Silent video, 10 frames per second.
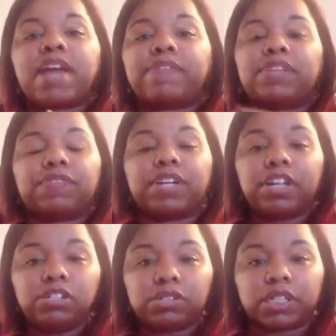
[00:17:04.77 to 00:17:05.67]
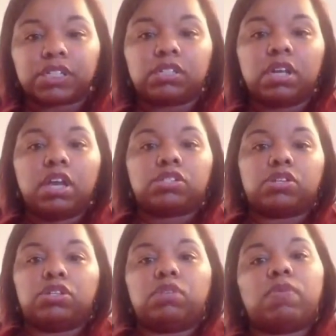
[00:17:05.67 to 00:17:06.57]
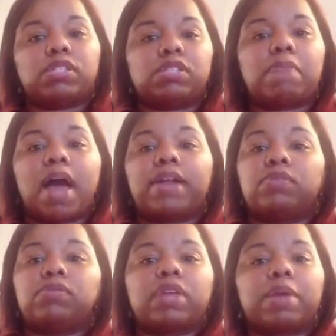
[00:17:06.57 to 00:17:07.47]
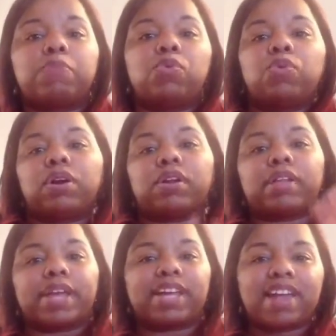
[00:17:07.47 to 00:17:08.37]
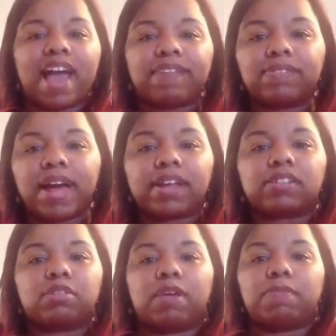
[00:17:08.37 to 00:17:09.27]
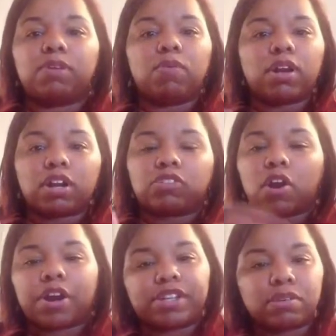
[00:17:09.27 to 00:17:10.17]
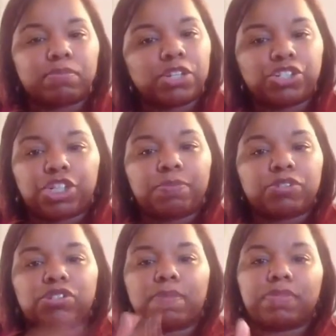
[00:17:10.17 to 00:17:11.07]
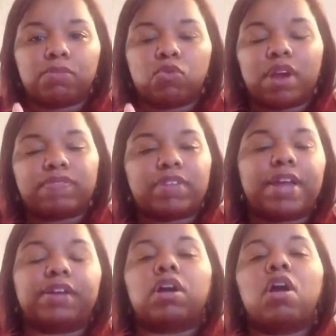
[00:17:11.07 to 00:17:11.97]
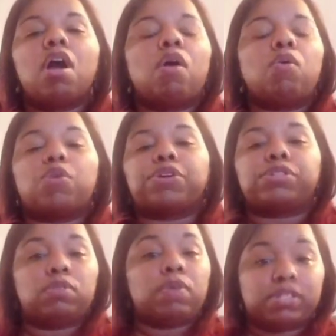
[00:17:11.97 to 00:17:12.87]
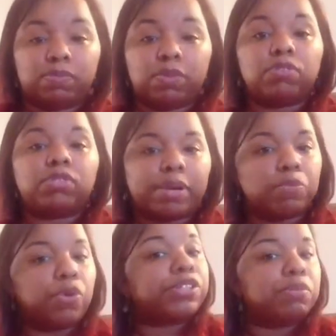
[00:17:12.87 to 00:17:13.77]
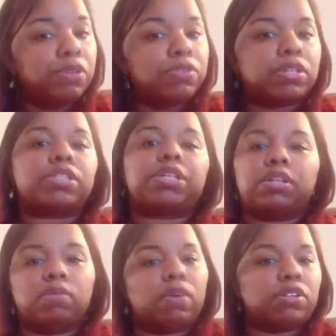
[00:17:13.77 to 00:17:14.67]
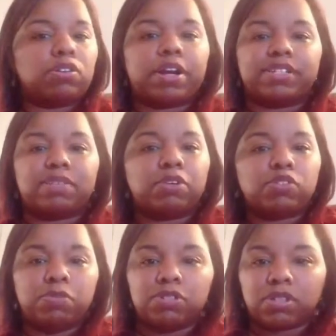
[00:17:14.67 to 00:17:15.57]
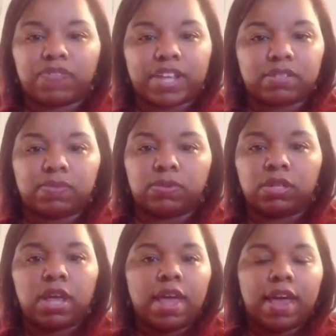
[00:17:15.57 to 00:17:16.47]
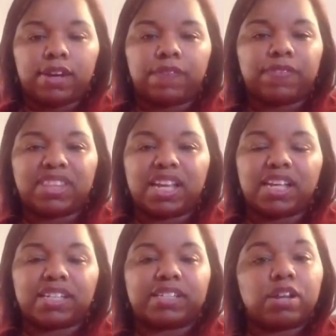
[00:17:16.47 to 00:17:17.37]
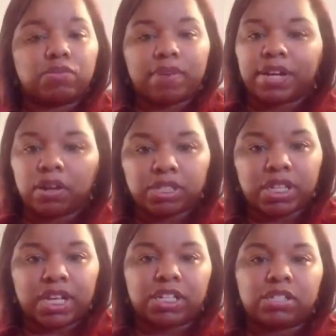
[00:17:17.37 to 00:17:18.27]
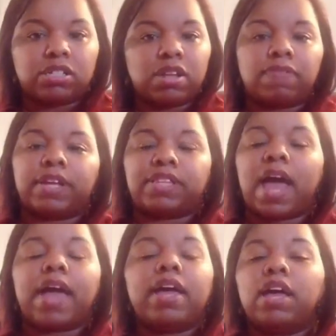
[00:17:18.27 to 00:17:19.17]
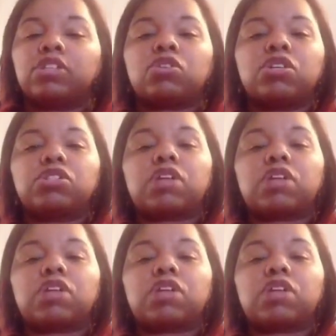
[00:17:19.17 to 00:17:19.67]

have different interests. So do you want somebody who's like more like into athletics? So maybe you want to target some of the gyms or something more athletic. Or do you want someone who's like more into music? So then you want to target some of those music festivals and different things like that, or radio stations, stuff like that. So